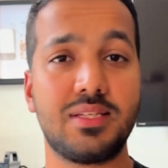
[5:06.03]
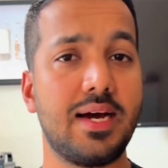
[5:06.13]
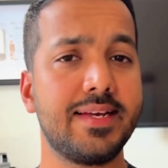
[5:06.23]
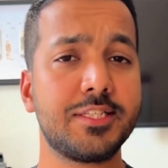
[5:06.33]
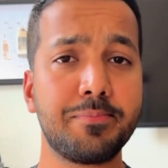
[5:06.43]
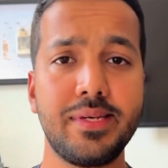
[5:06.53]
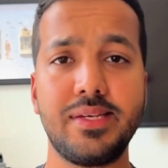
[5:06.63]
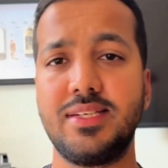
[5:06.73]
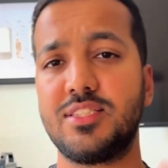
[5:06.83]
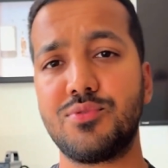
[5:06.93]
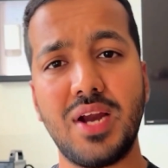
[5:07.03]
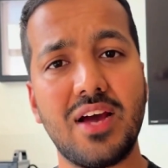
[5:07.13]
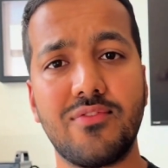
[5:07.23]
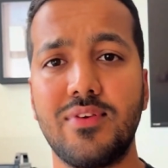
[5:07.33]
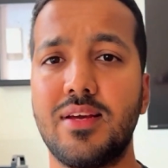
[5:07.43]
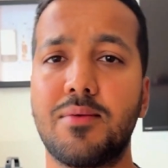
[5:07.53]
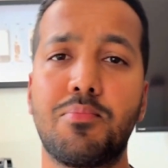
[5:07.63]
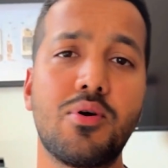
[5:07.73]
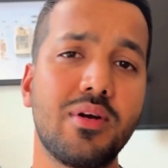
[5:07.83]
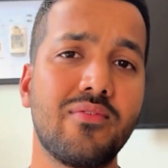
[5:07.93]
ISP, traffic,
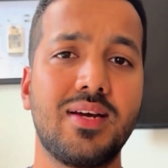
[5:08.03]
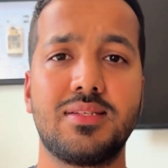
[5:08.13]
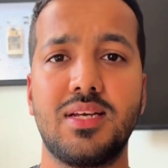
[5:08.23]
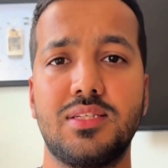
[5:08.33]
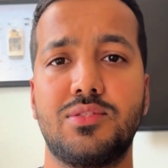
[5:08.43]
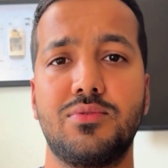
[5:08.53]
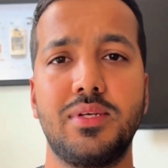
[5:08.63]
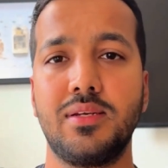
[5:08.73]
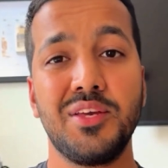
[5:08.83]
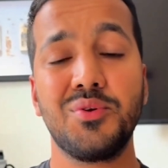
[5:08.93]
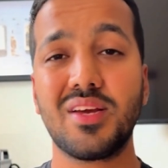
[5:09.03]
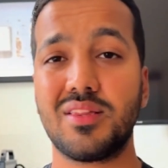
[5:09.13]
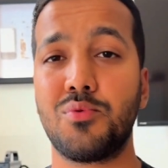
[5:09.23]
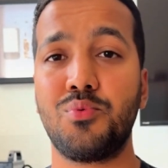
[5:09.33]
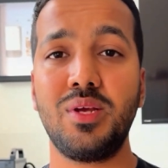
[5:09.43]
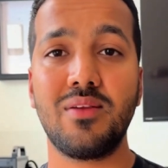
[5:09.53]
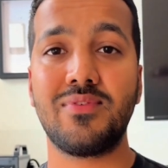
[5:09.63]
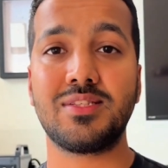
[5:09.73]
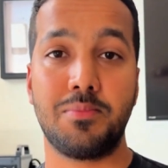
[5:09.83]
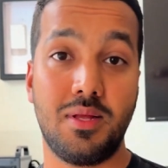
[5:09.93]
per device history. You get the real
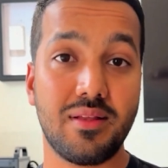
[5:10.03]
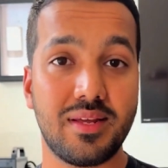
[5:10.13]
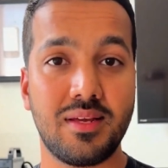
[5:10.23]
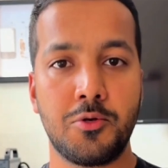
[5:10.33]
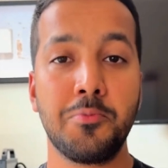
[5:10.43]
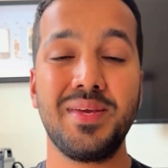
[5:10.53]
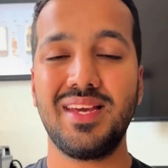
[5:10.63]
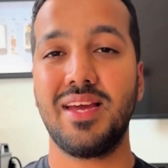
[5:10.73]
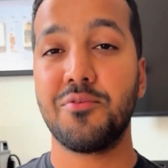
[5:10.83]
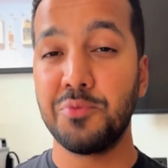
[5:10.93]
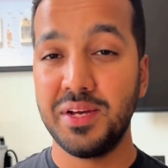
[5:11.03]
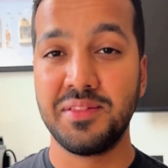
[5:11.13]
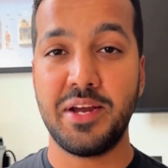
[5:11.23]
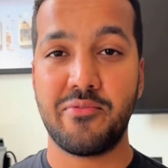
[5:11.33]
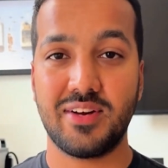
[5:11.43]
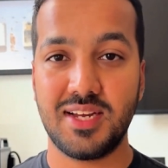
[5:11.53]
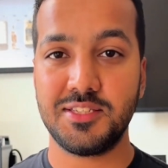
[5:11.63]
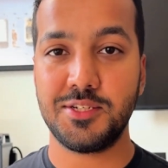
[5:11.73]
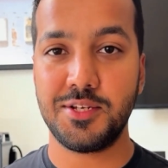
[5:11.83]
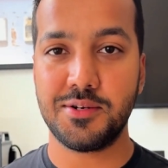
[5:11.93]
visibility to be a real network
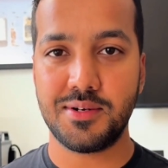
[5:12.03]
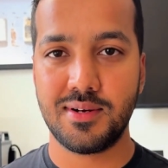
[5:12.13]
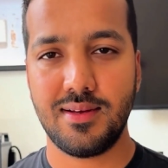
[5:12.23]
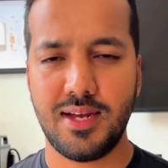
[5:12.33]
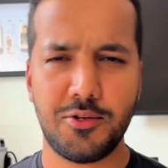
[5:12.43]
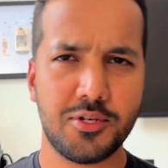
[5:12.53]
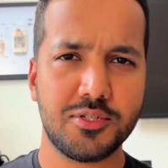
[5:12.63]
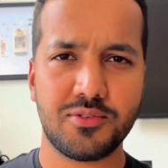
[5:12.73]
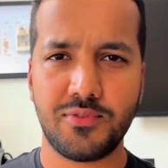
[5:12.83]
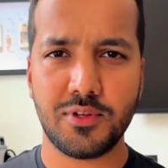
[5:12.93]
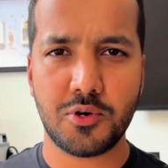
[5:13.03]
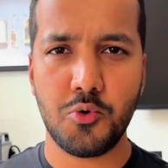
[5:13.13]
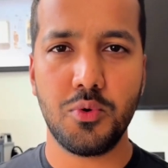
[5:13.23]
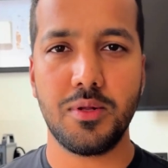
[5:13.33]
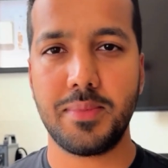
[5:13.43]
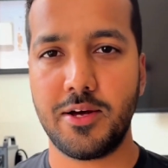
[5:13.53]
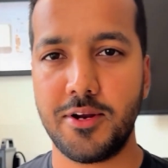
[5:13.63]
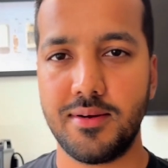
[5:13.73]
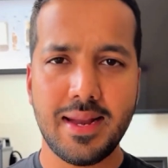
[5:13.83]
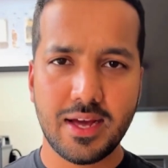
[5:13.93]
engineer, and you can just feel cool about
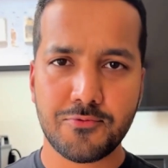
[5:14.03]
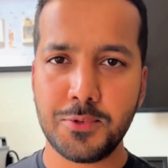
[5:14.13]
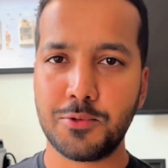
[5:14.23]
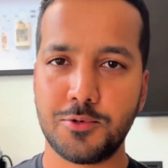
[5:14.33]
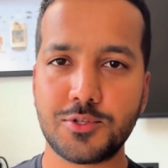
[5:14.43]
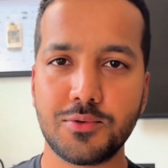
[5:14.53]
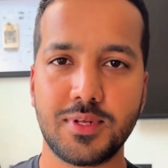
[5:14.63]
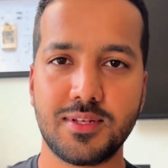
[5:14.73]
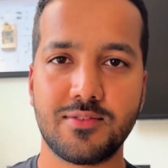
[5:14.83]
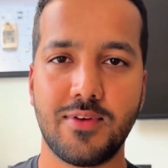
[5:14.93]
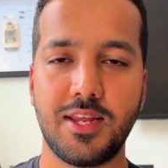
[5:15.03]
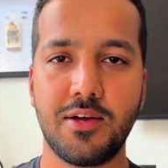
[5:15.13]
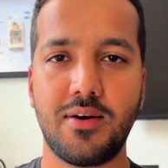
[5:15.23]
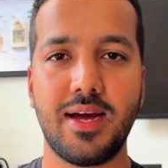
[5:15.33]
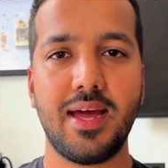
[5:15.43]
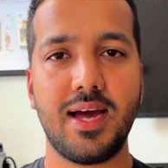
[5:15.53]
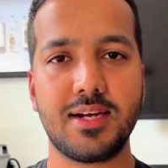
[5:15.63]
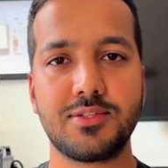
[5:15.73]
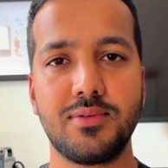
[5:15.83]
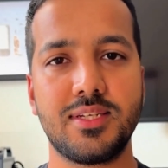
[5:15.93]
it. Halfway through shooting this video, I
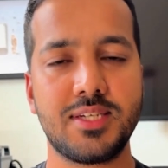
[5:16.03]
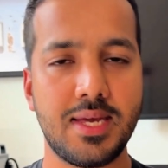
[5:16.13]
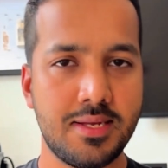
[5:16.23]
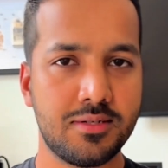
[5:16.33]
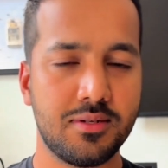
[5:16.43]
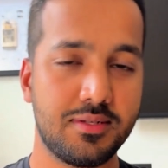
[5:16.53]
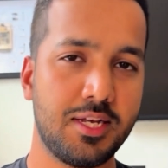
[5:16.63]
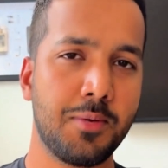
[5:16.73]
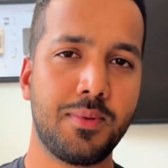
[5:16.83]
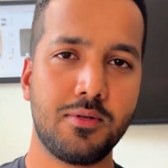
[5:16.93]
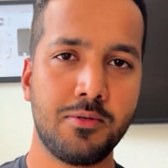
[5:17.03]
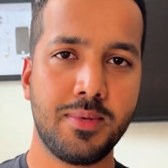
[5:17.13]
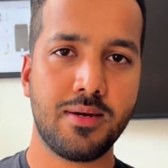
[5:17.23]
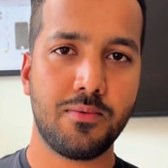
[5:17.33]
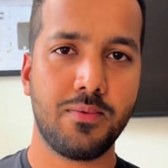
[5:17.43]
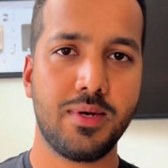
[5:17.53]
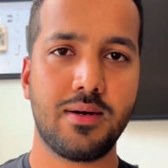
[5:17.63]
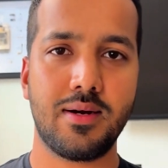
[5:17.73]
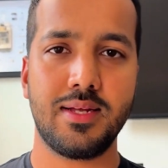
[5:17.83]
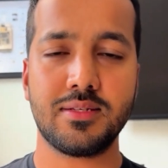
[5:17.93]
actually changed the setup a little bit,
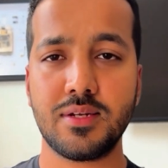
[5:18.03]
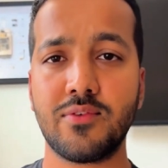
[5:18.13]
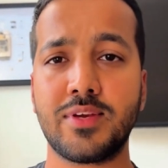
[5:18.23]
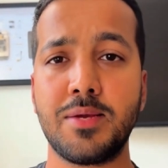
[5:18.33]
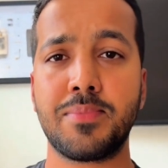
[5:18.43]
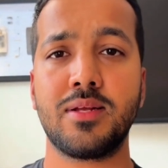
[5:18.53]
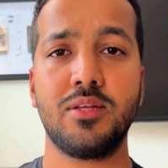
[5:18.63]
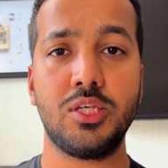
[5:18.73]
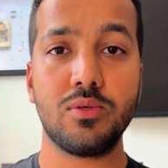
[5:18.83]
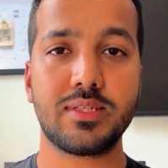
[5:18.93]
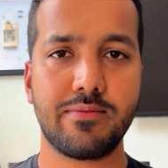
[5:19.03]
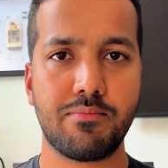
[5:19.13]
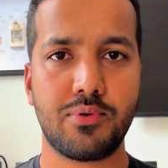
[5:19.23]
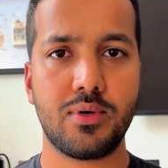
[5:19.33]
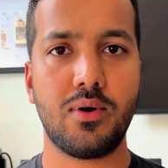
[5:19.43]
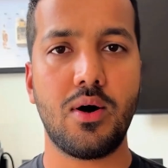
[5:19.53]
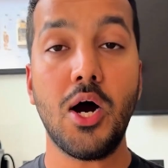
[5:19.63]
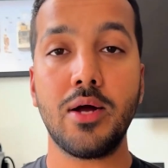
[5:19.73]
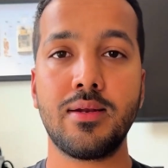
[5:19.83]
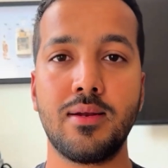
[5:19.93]
where instead of keeping the U7 Pro
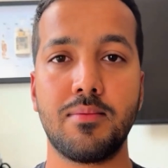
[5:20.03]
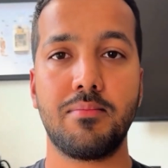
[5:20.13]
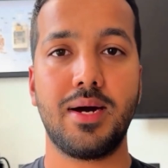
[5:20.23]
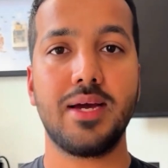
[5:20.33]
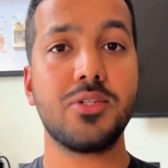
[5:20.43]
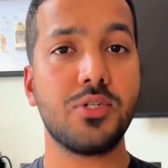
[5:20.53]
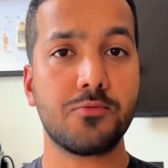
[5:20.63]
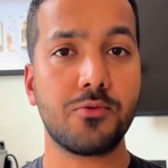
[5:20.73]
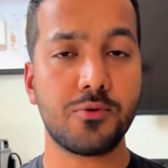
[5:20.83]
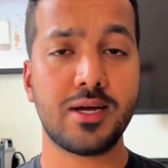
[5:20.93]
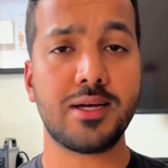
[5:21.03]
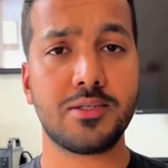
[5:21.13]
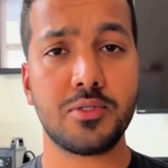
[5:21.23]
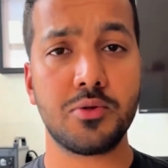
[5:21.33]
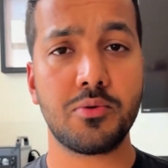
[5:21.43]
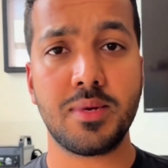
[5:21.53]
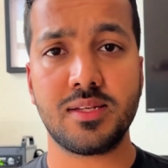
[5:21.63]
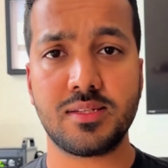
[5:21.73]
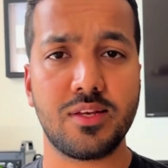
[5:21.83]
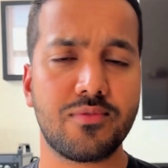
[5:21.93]
on my server rack, as you may
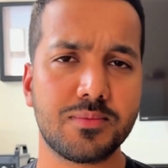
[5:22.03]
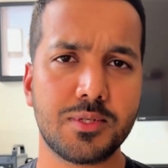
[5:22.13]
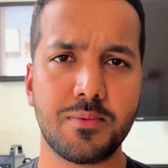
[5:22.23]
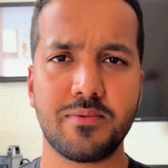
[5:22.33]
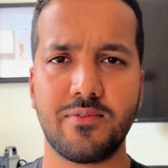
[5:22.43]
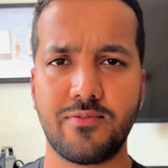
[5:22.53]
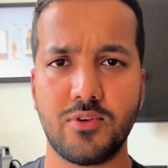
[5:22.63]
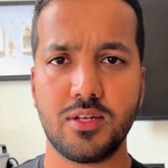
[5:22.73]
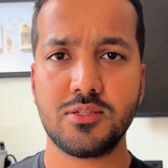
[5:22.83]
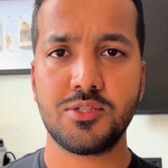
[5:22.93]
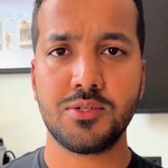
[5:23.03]
see from some of the footage,